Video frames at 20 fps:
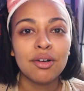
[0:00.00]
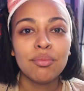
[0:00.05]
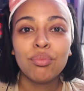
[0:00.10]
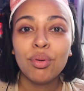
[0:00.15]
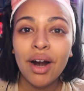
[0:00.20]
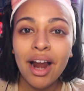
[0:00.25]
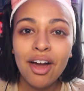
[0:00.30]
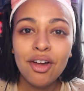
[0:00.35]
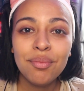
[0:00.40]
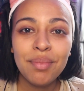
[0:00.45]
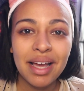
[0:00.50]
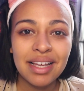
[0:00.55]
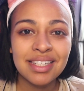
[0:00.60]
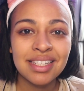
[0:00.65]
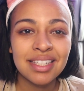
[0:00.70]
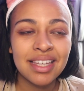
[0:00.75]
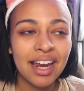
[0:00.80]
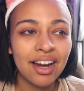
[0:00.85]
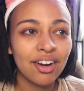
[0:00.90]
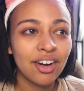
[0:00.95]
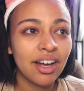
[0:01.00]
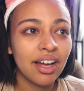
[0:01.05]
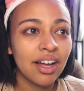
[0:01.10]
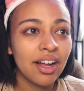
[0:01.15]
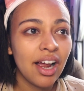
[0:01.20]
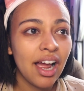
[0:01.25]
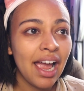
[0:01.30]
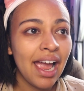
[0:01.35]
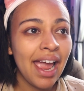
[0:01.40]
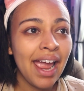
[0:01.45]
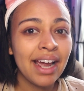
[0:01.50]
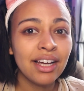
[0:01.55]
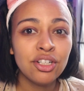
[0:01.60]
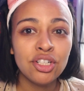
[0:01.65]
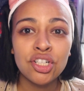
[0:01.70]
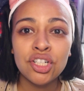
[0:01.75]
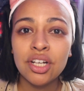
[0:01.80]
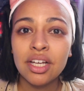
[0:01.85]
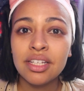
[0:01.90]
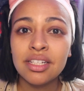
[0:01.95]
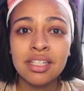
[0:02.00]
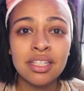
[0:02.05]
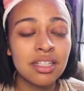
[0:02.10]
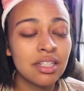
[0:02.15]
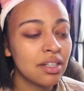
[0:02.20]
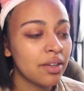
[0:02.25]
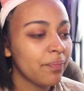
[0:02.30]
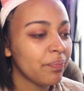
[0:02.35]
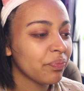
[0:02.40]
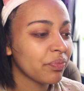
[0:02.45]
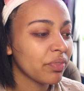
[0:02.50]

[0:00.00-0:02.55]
Brown mascara and just